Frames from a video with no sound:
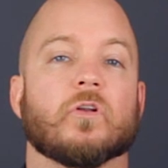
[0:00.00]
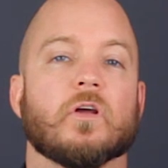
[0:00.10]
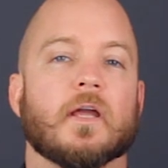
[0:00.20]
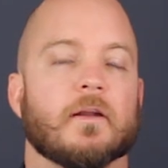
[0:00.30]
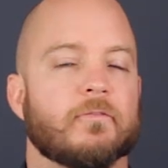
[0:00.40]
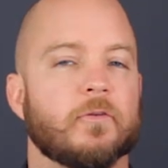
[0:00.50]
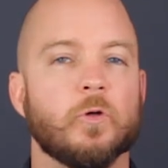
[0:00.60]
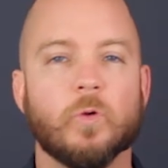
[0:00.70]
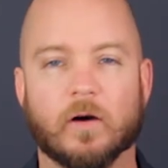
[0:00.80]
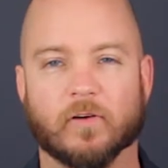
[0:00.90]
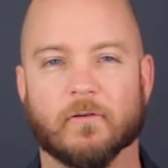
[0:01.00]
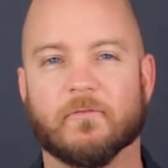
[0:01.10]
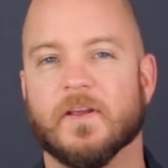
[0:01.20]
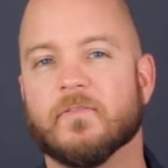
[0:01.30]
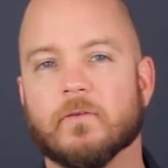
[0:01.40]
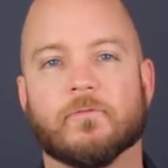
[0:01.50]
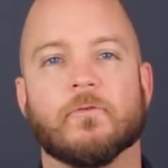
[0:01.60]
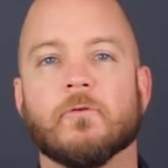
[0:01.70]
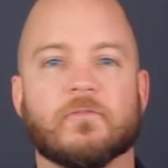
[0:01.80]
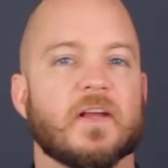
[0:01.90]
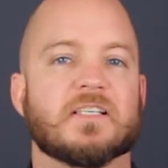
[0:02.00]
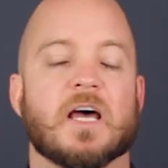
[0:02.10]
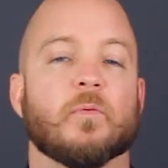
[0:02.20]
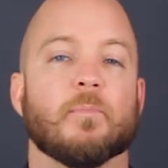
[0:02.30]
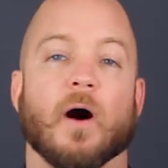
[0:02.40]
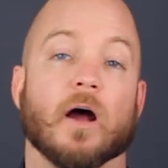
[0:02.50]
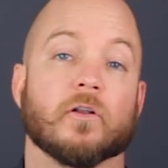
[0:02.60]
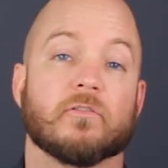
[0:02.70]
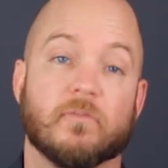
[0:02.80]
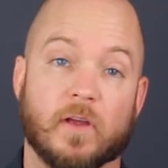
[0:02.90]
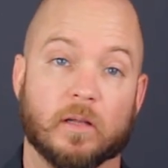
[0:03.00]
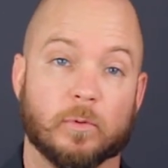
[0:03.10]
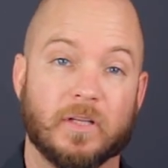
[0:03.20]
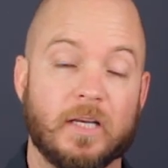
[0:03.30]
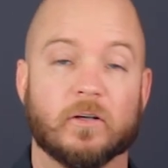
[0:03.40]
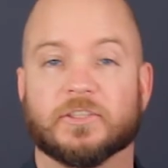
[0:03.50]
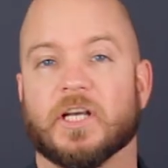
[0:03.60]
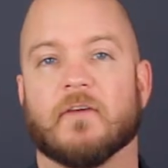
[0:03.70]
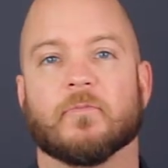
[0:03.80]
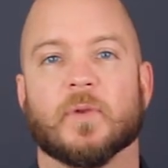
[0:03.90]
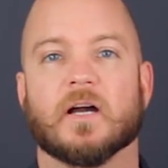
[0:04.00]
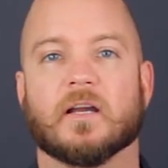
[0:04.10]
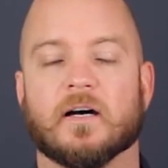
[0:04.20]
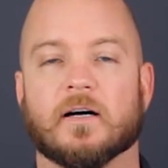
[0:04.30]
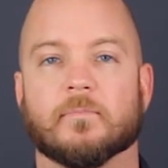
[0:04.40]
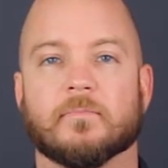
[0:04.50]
look at a few of our favorite full-face helmet models available here at jafrum.com.